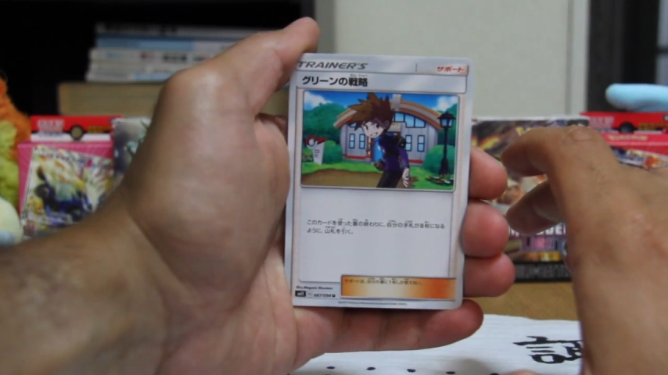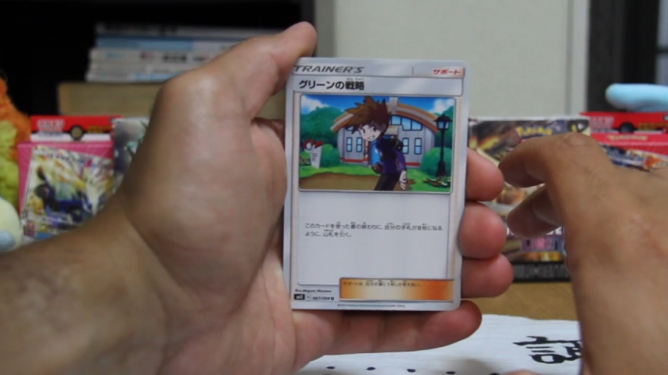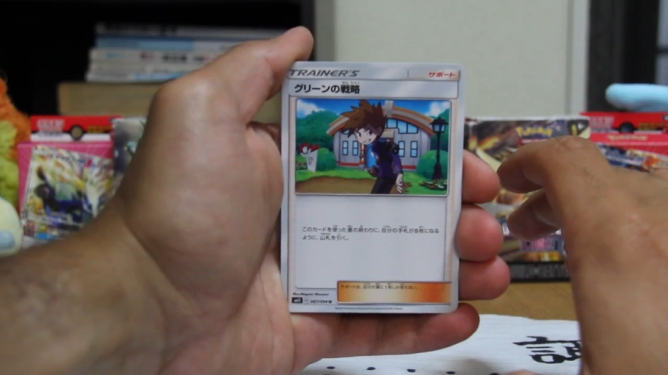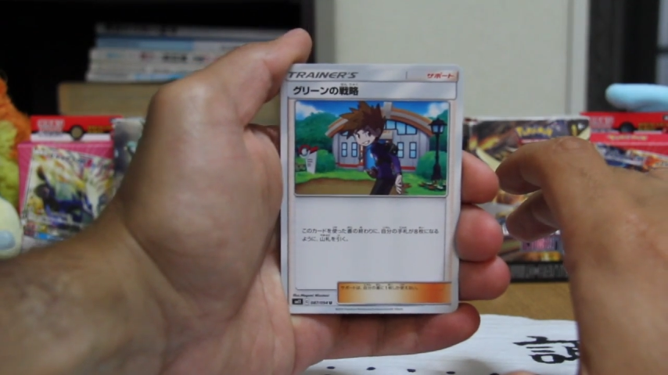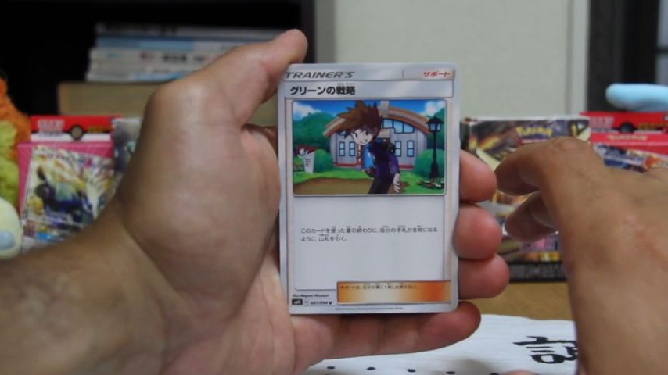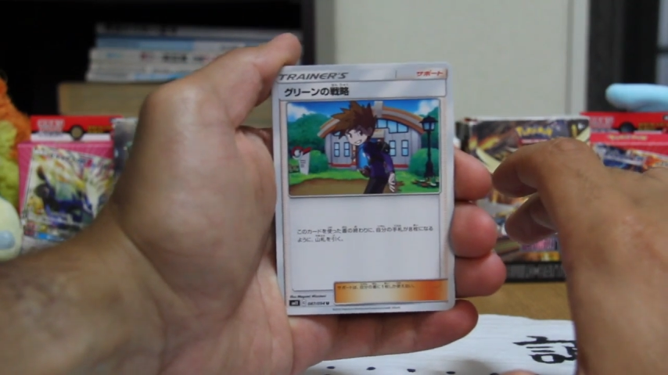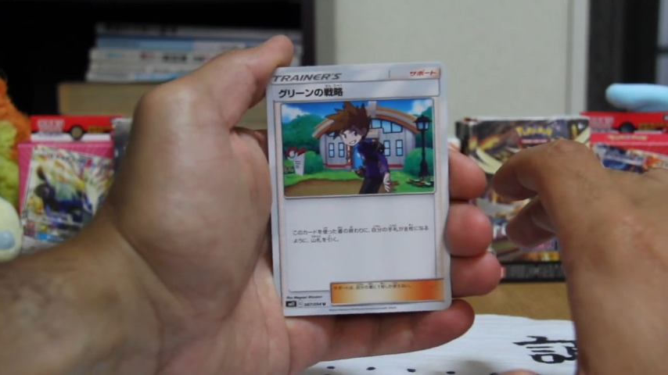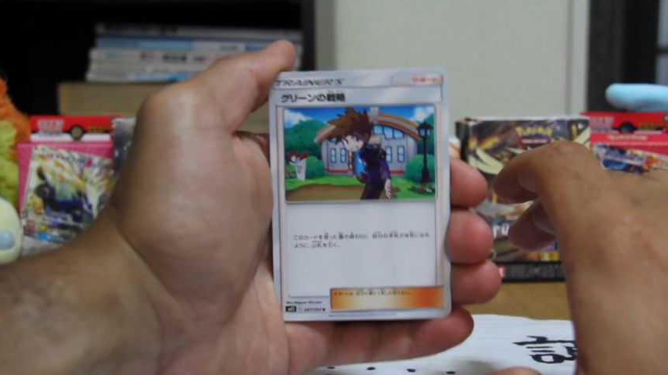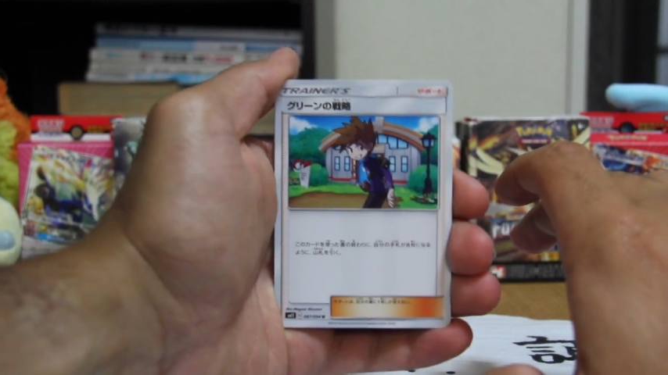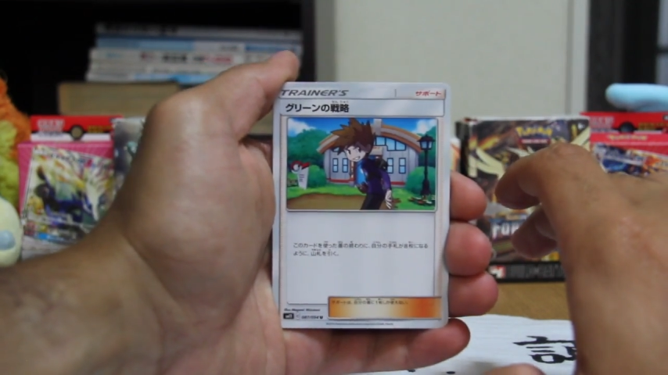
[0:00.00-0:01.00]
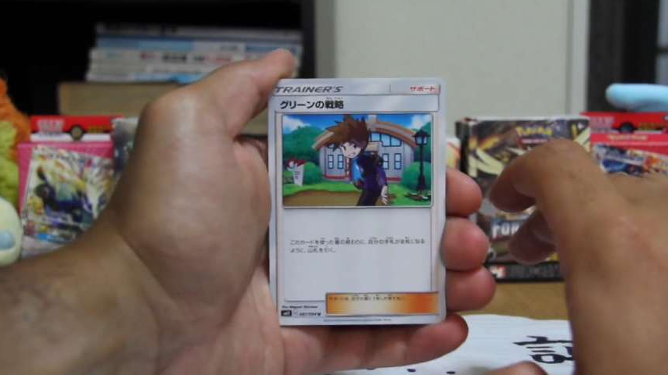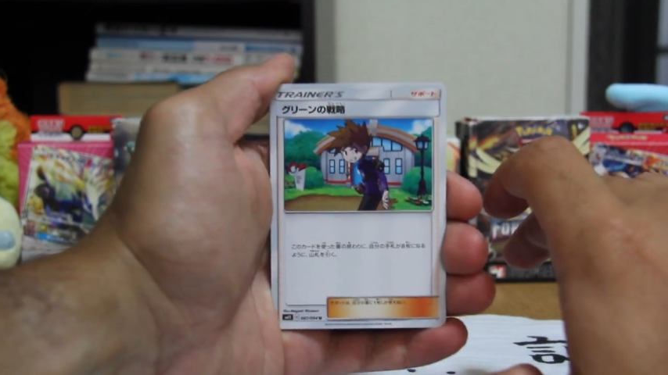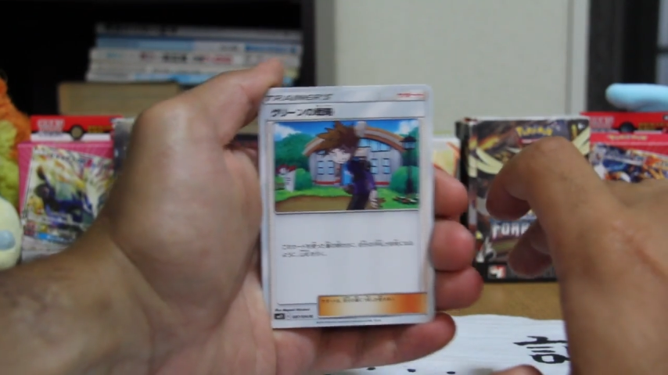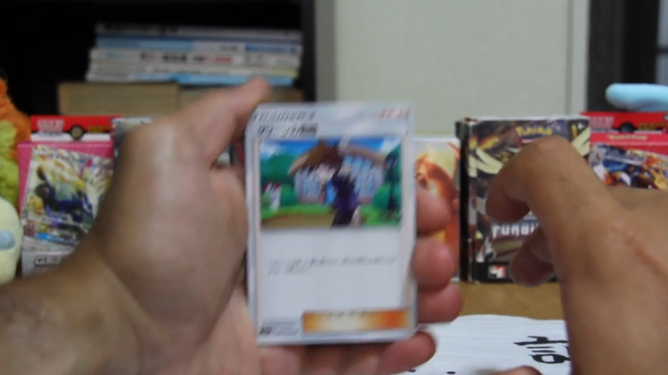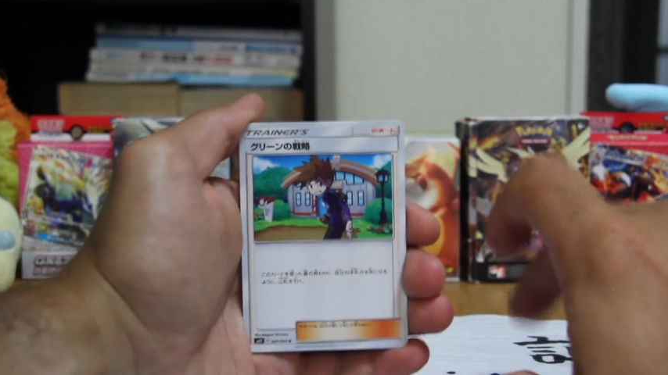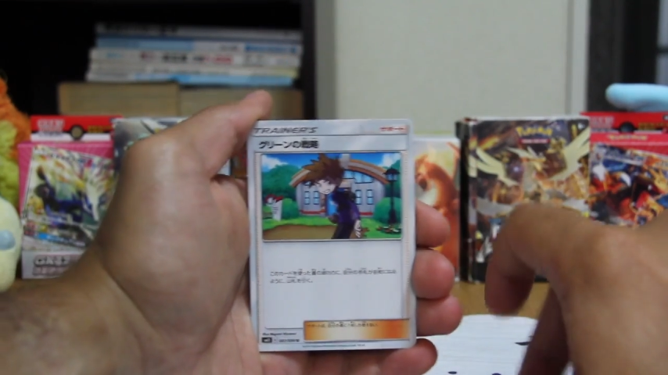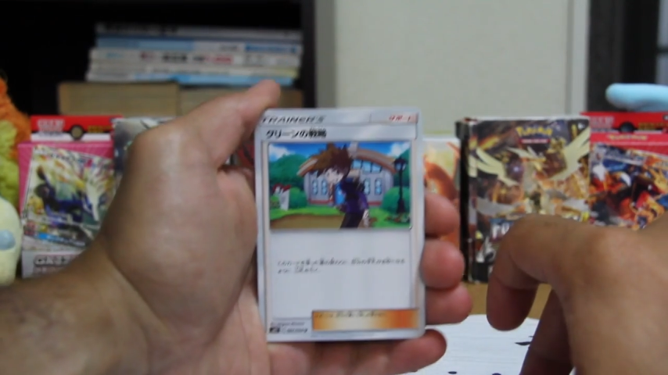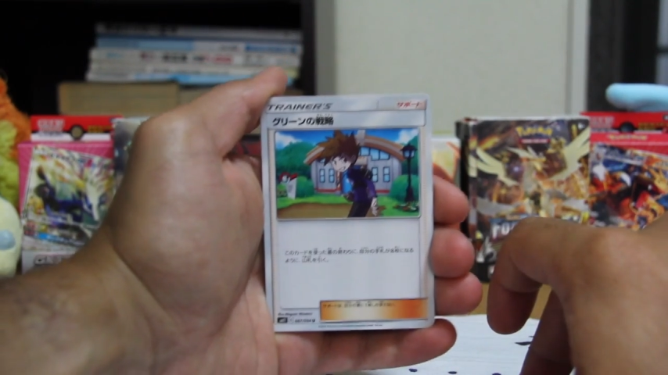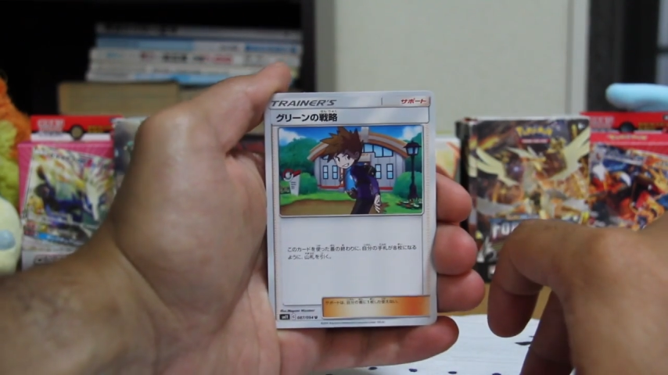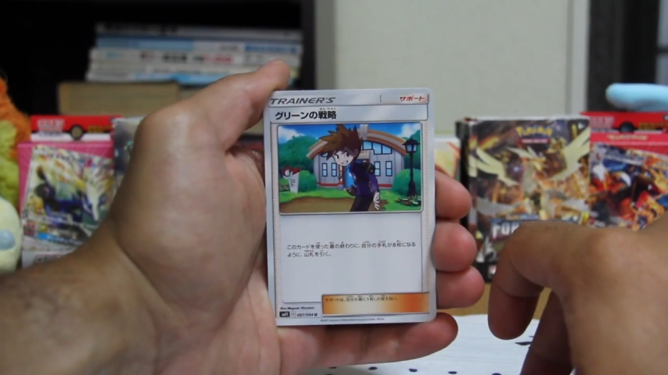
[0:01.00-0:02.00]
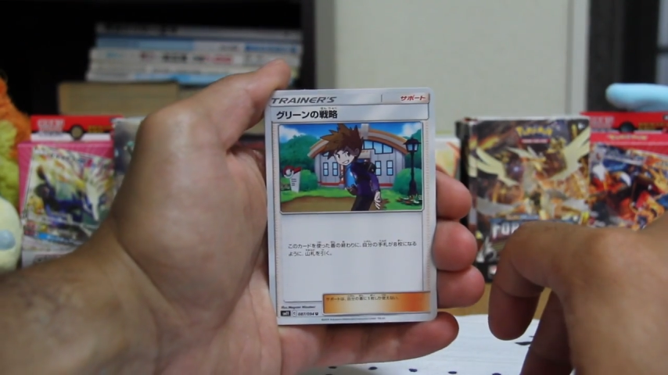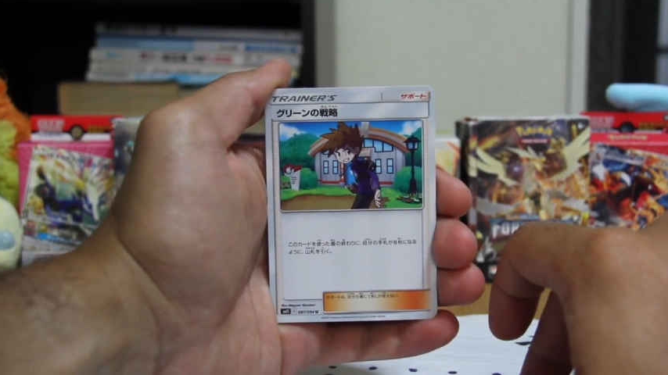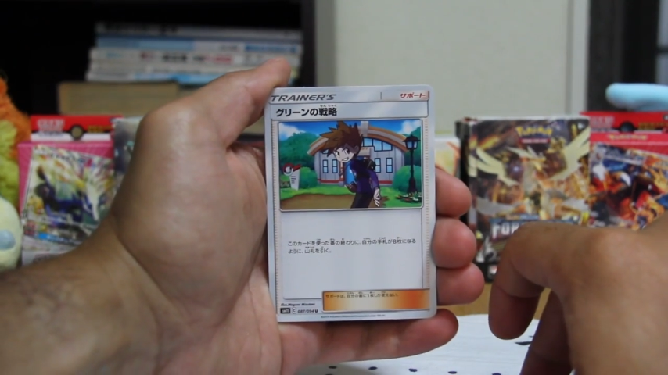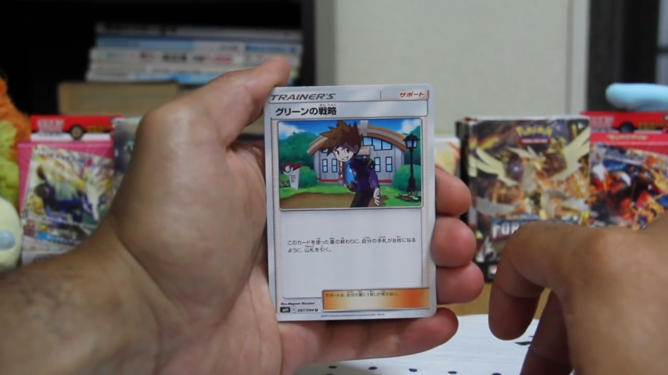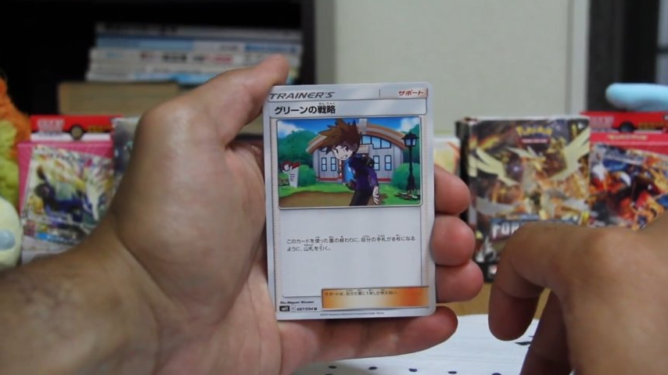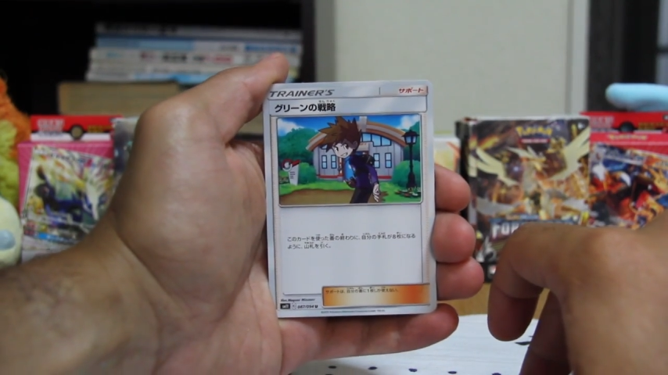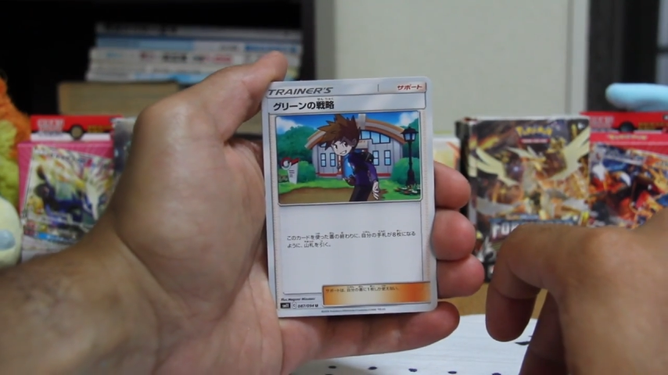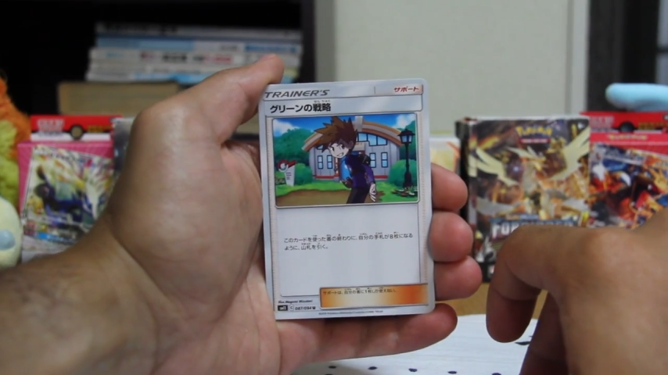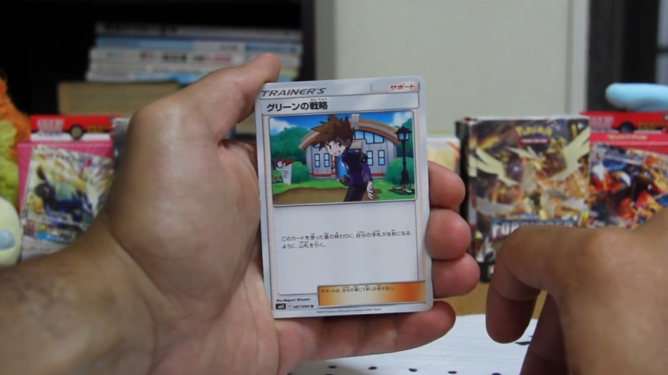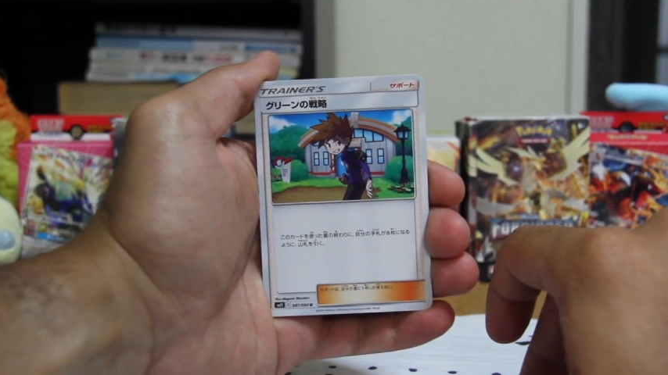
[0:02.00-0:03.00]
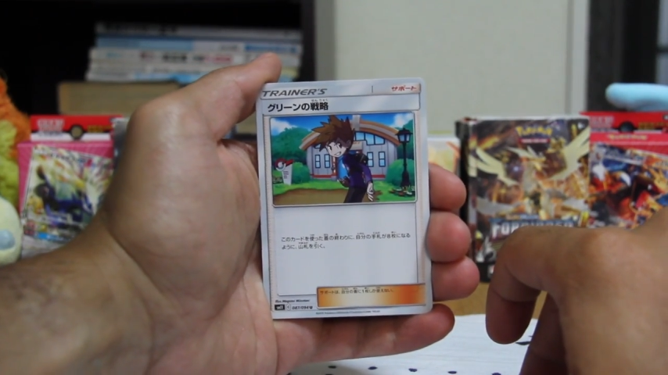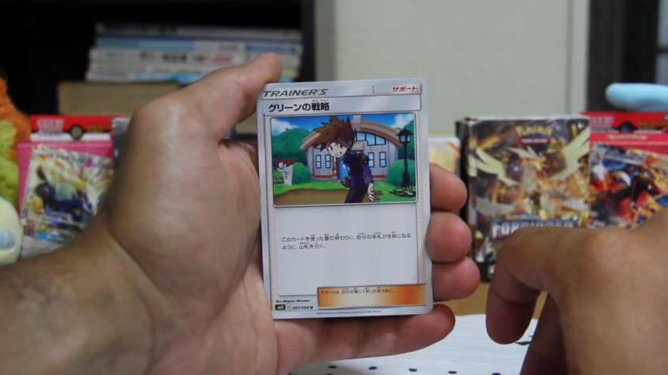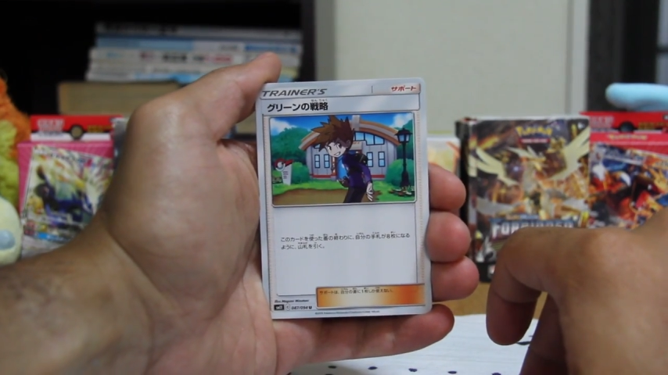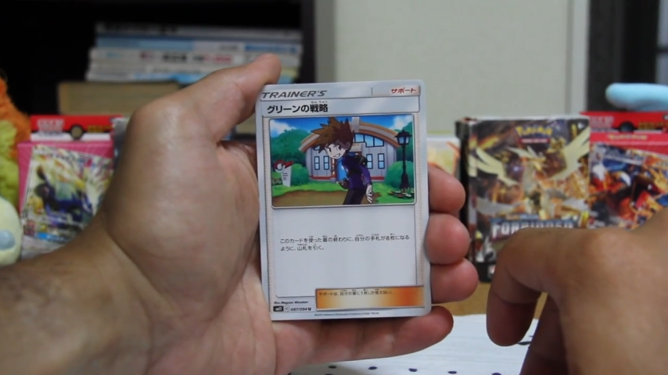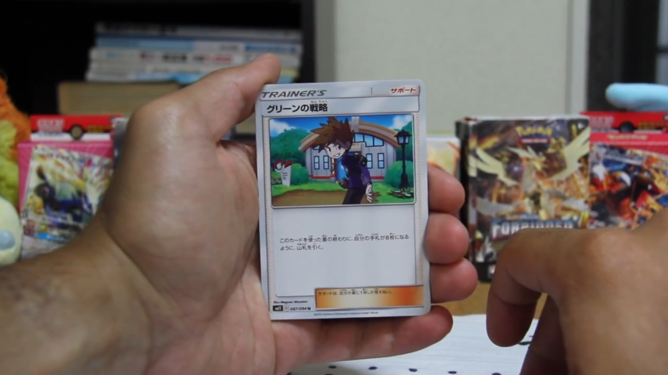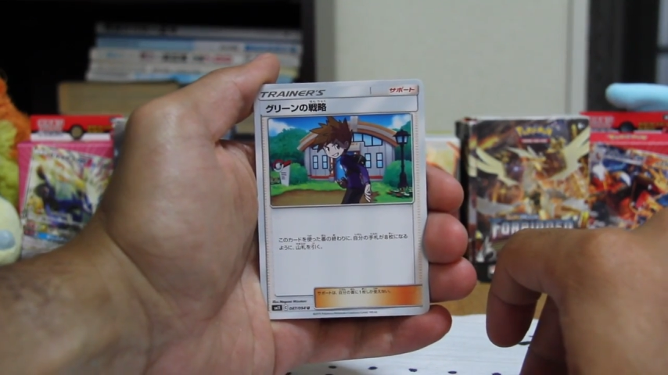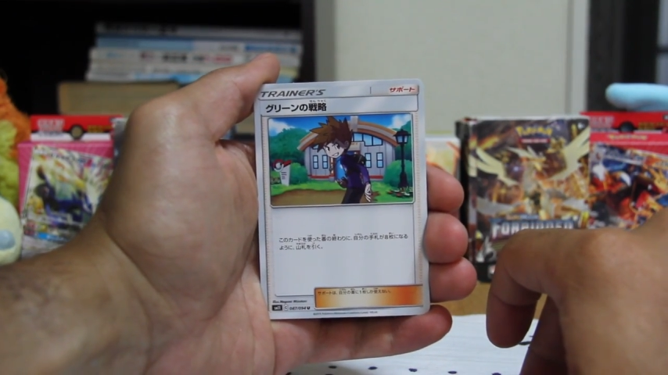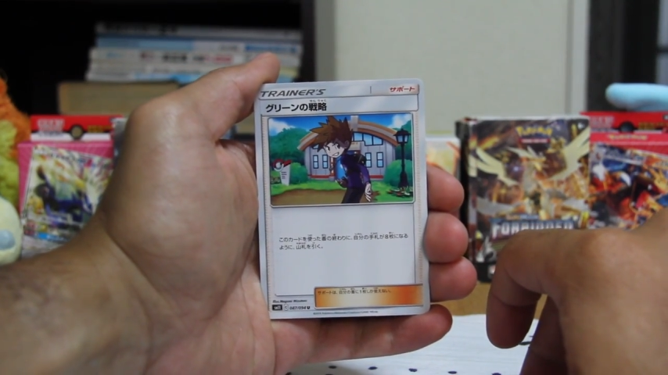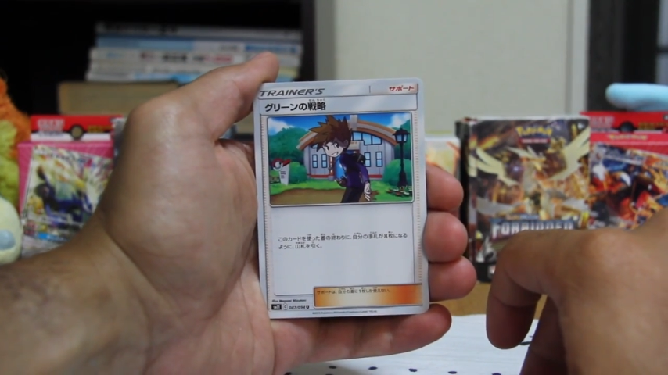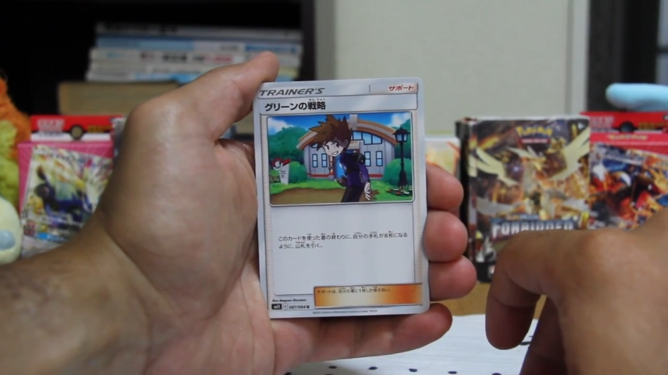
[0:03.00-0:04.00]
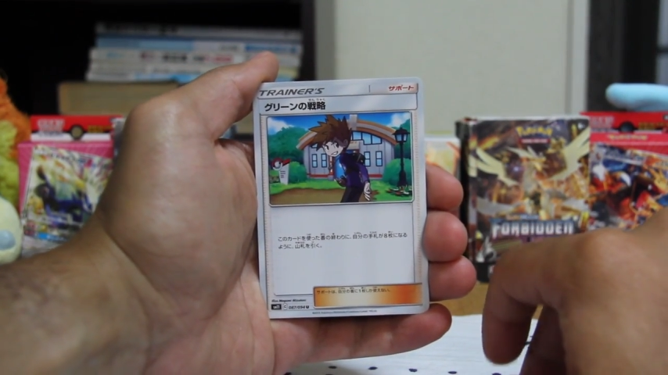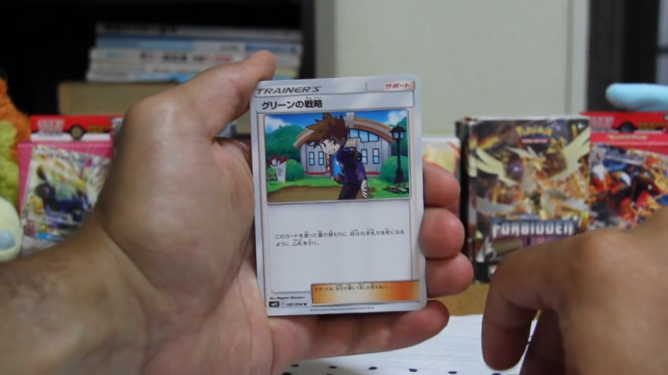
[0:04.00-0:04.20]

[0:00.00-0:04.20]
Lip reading: Nobody's mouth can be seen.